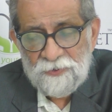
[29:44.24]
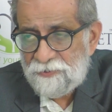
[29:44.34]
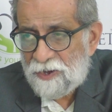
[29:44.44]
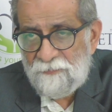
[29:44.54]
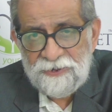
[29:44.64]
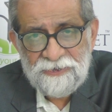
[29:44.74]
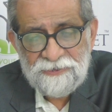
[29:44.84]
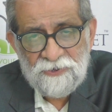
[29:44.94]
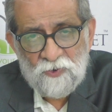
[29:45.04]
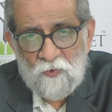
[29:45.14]
The committee
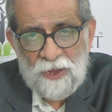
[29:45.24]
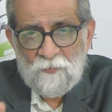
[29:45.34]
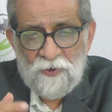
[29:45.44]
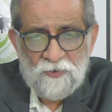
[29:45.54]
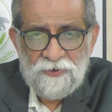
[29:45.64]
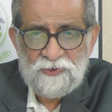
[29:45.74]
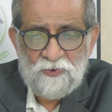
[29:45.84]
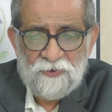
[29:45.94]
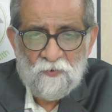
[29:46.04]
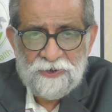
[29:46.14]
says, oh, I'm going to
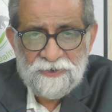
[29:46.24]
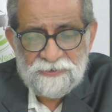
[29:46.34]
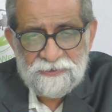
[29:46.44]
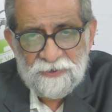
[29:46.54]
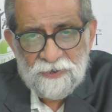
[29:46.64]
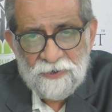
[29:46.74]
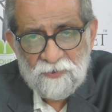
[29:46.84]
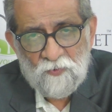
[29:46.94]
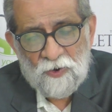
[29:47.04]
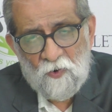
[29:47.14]
issue a notice
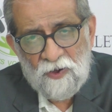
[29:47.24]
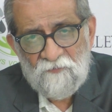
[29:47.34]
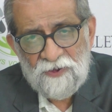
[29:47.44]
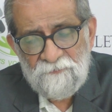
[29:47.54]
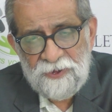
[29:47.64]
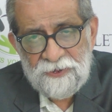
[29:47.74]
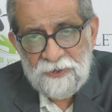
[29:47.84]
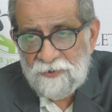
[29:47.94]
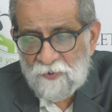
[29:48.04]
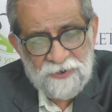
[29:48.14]
to call for a
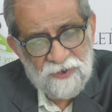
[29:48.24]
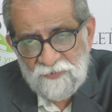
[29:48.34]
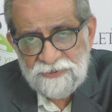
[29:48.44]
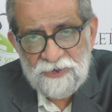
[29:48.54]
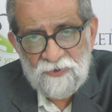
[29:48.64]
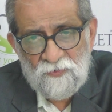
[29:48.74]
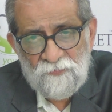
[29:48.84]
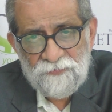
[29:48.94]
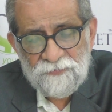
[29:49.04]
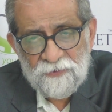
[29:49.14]
meeting. The auditor would say,
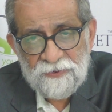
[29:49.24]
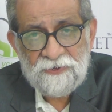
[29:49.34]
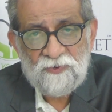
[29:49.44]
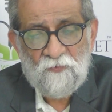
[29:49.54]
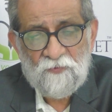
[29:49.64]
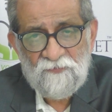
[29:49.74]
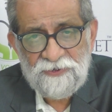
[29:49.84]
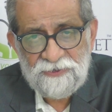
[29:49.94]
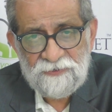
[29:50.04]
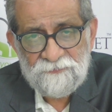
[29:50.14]
no, there is no
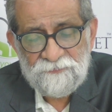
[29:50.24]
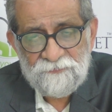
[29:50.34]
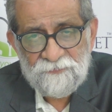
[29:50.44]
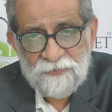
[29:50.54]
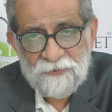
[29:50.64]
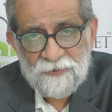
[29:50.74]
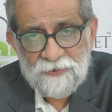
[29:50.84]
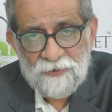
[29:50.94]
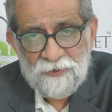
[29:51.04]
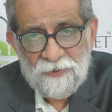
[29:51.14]
provision.
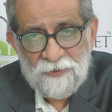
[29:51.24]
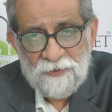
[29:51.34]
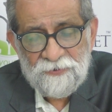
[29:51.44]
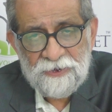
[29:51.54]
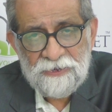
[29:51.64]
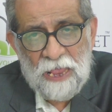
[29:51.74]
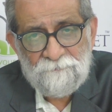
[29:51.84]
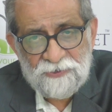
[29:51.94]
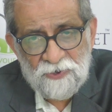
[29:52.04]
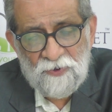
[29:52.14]
There is
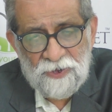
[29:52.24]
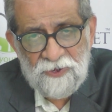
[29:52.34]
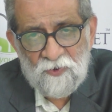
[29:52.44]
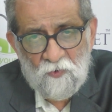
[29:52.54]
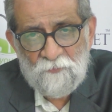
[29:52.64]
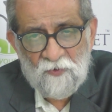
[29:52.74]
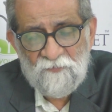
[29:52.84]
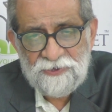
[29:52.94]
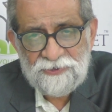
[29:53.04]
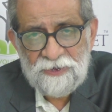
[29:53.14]
absolutely no
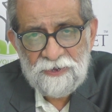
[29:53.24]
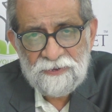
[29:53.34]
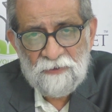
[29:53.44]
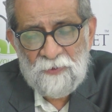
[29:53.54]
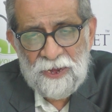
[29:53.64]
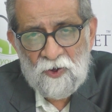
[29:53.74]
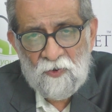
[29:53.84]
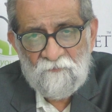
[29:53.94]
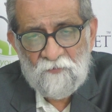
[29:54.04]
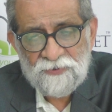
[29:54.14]
provision in the
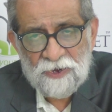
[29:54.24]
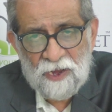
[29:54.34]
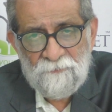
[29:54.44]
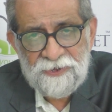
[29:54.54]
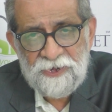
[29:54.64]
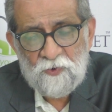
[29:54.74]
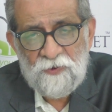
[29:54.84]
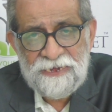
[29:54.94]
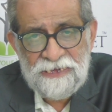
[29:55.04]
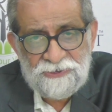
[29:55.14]
bylaw for the committee to
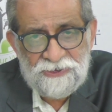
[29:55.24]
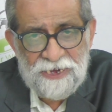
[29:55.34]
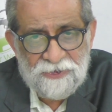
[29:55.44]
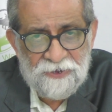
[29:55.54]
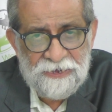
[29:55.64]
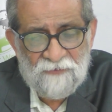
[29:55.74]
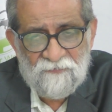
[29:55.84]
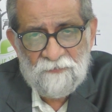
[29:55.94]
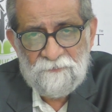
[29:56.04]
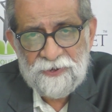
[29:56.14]
initiate a
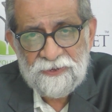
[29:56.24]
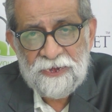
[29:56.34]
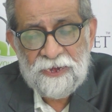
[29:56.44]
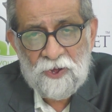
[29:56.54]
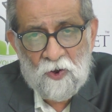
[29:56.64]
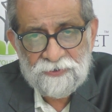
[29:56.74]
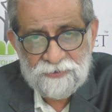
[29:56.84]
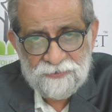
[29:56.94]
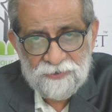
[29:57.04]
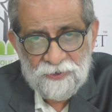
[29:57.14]
redevelopment. They cannot.